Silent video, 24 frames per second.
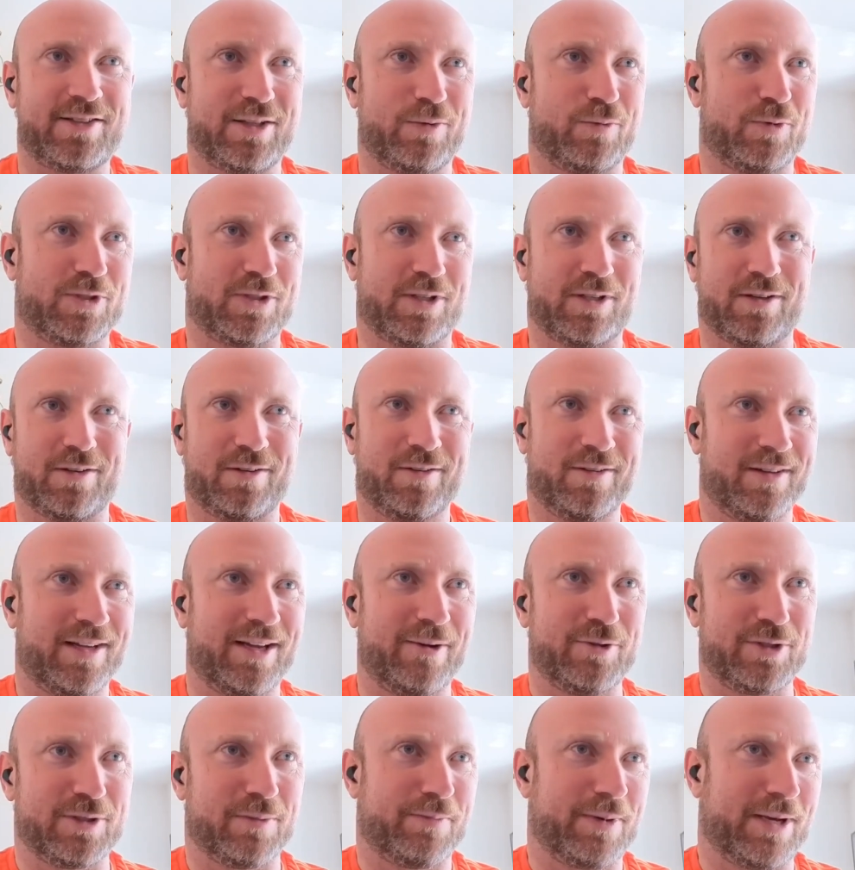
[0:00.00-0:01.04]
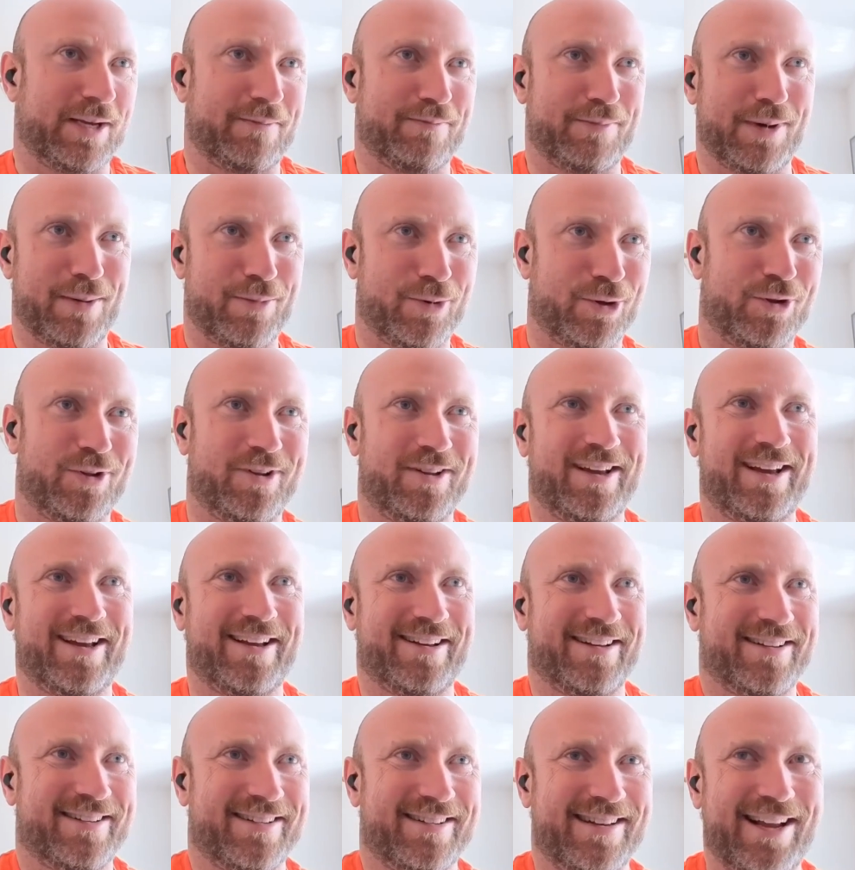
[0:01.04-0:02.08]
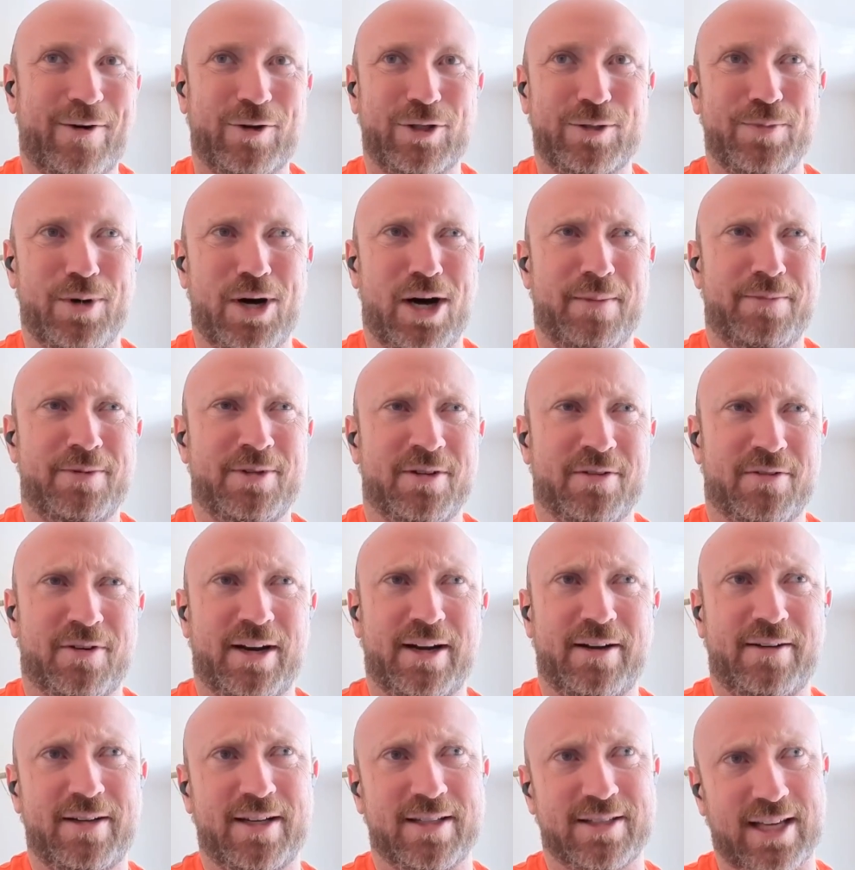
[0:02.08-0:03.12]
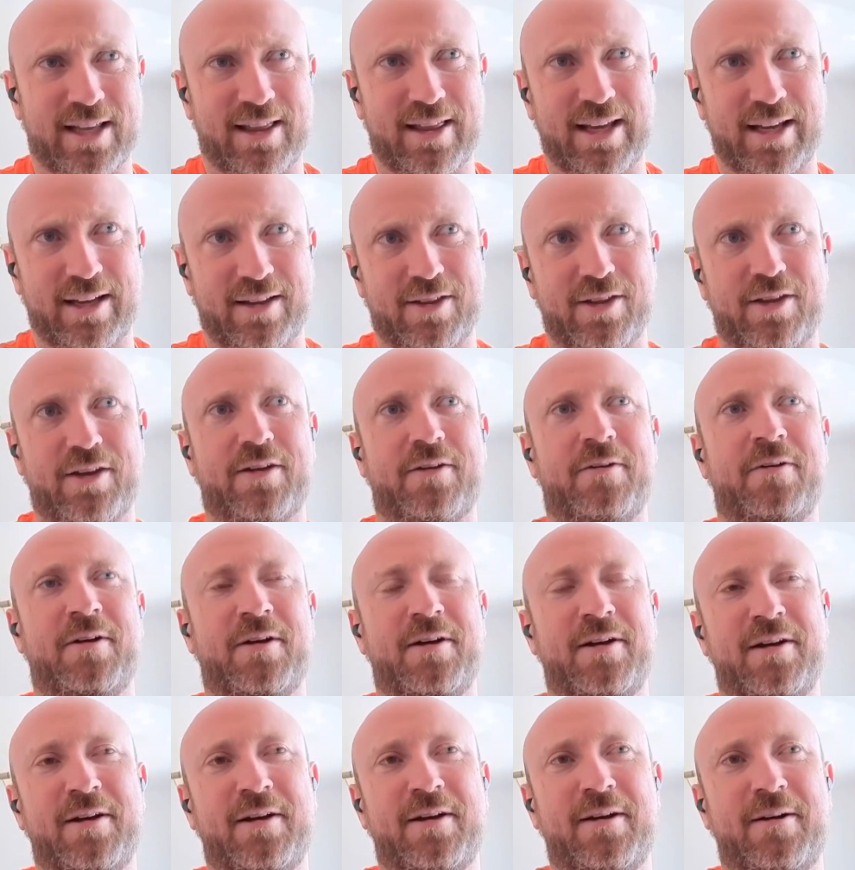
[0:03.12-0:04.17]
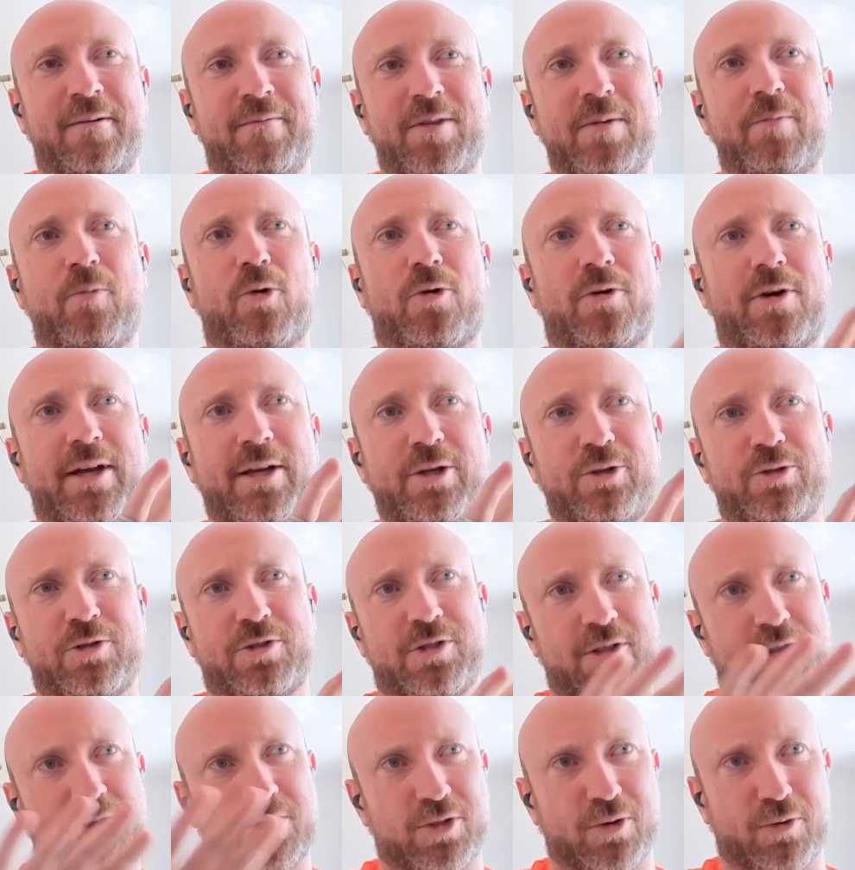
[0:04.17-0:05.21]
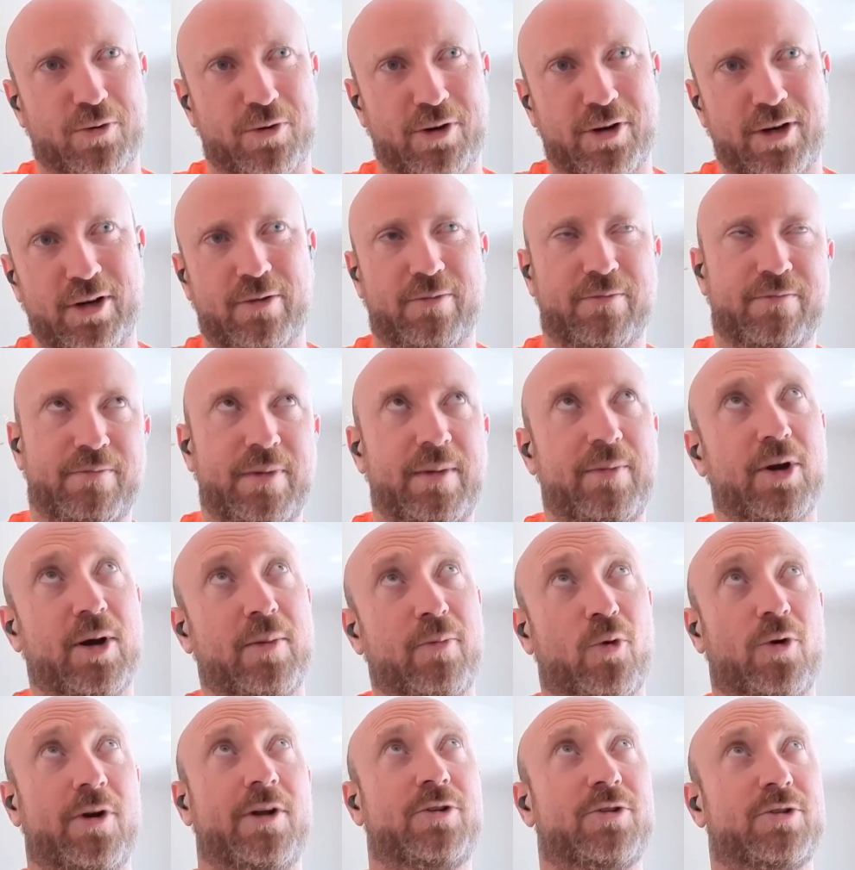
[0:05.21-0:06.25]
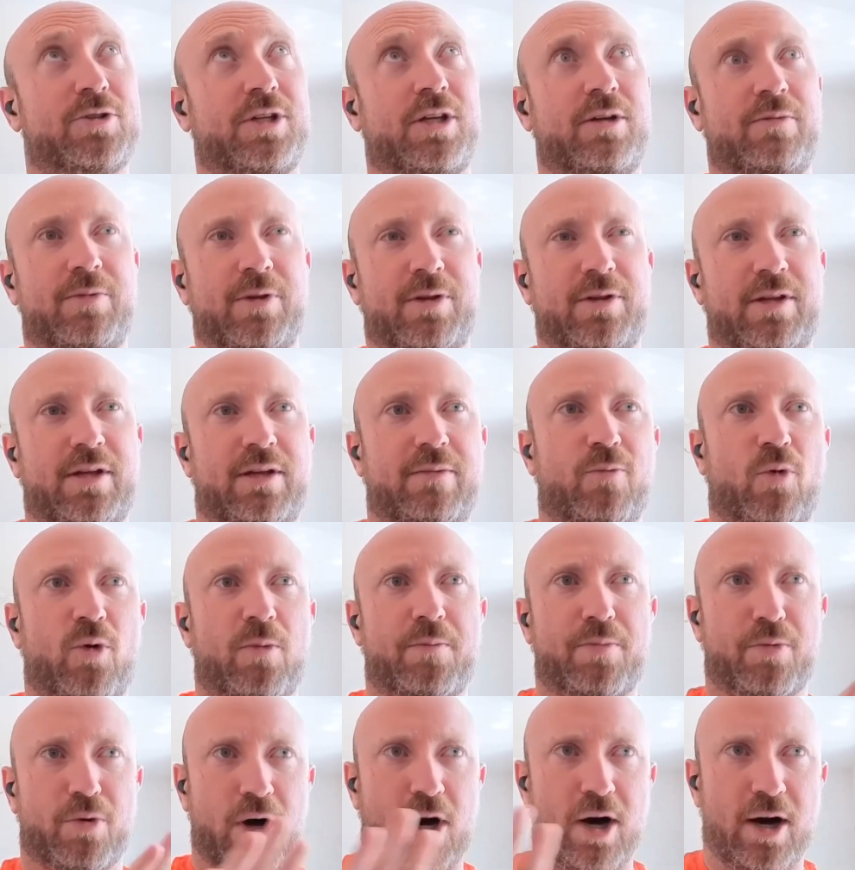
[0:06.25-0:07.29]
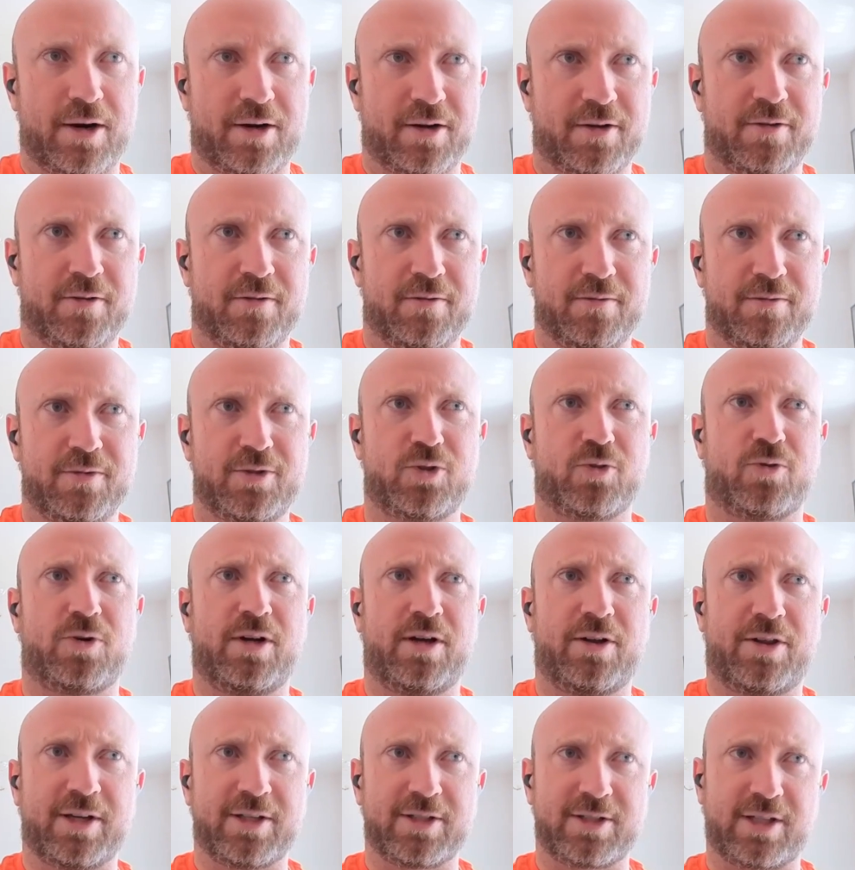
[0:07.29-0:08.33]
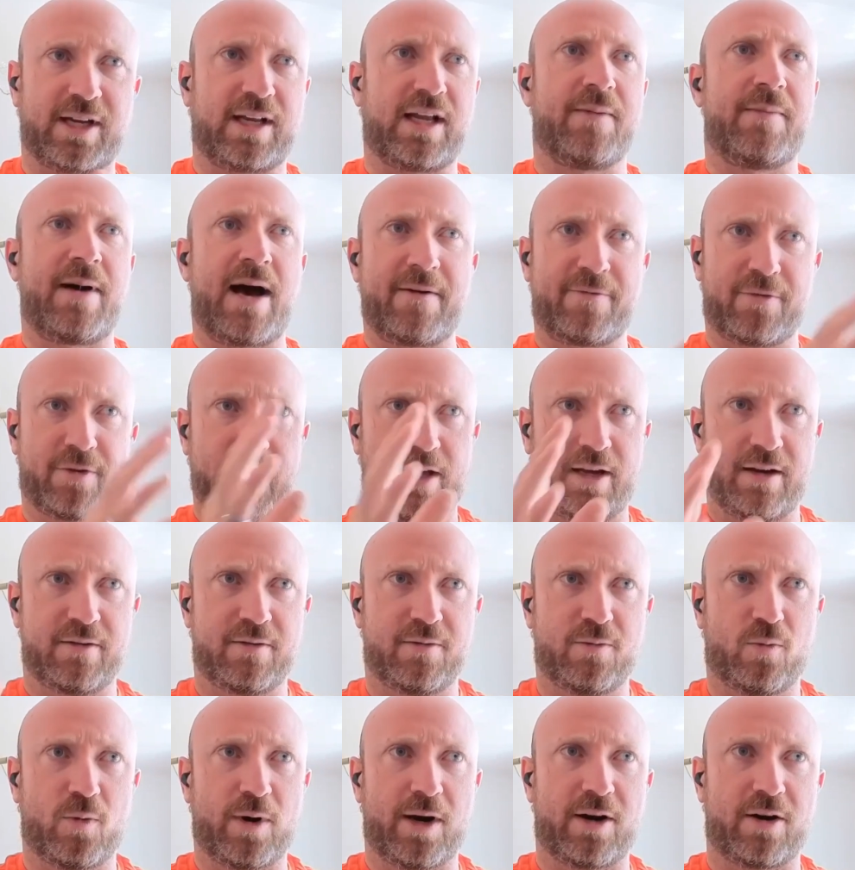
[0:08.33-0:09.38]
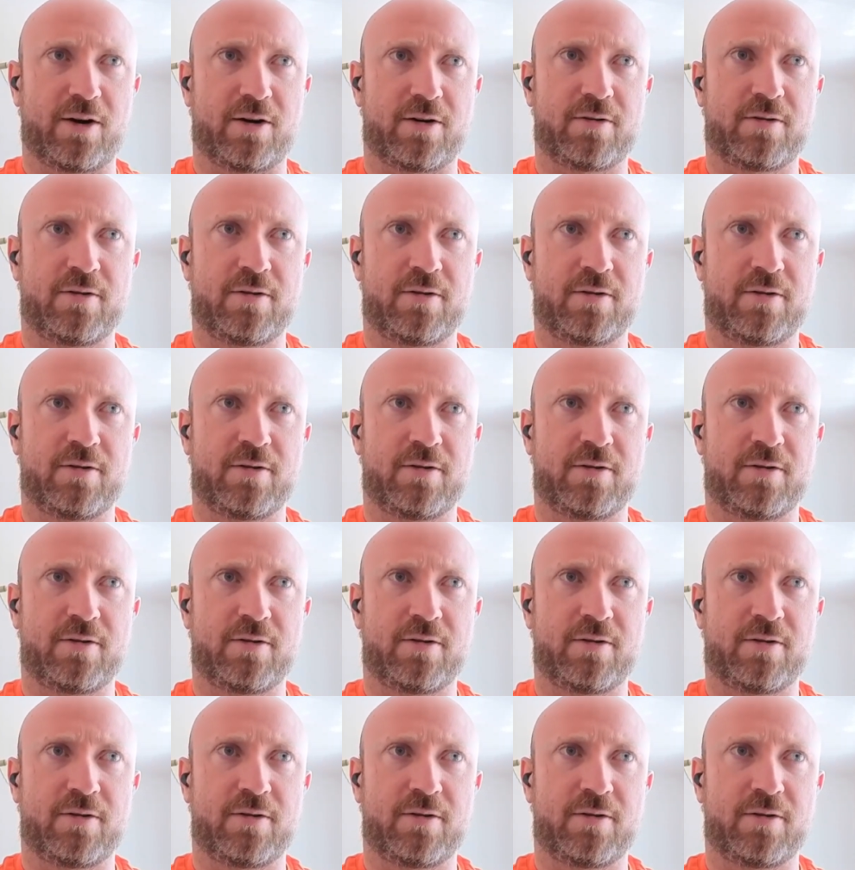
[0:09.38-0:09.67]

It was a big bubble and now it's popped, right? Because I think the more interesting story, or maybe not more interesting, but the more broad story, I think, is going to come after that, where